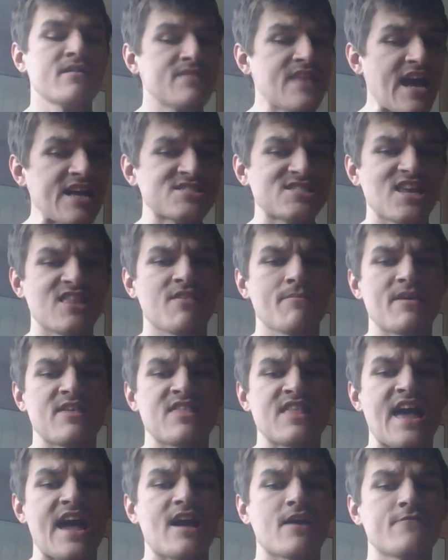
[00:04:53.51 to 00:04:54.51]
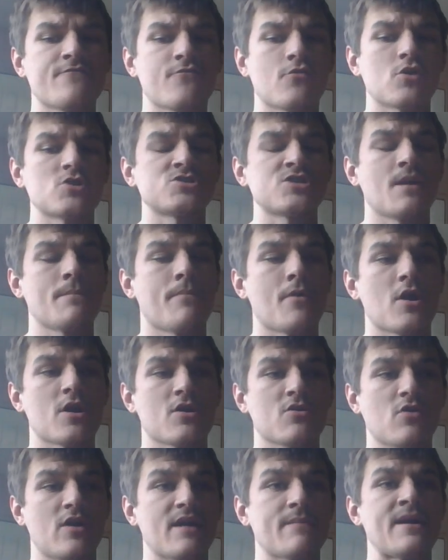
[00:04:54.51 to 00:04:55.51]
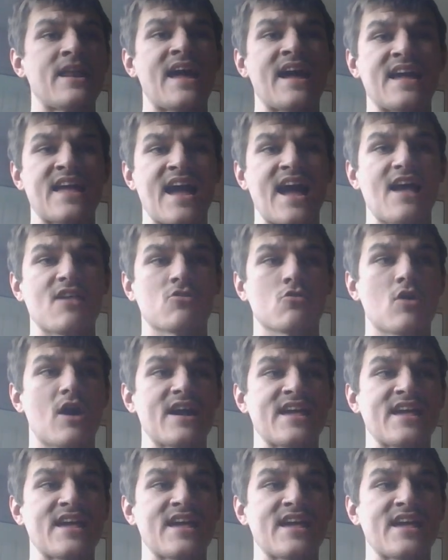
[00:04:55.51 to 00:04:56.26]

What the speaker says: That's just a mistake, unfortunately, on Park Clayman and Casgrove.